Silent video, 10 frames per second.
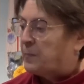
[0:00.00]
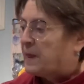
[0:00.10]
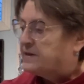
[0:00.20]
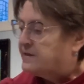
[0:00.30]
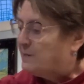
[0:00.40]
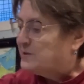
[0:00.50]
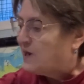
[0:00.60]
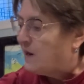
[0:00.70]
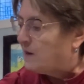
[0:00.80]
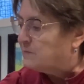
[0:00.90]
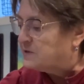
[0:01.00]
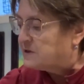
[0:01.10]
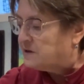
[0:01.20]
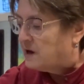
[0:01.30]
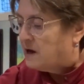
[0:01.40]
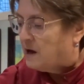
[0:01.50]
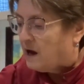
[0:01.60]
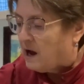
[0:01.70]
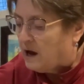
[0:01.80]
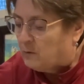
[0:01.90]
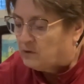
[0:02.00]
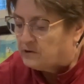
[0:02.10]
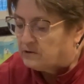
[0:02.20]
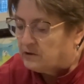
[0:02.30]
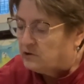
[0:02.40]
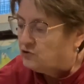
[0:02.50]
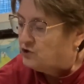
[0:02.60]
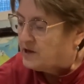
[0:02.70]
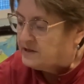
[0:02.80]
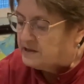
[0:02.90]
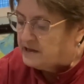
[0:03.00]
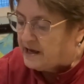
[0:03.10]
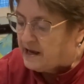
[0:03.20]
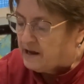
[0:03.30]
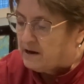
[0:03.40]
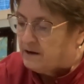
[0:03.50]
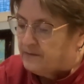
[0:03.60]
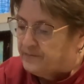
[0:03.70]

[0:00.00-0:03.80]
sometimes I will just take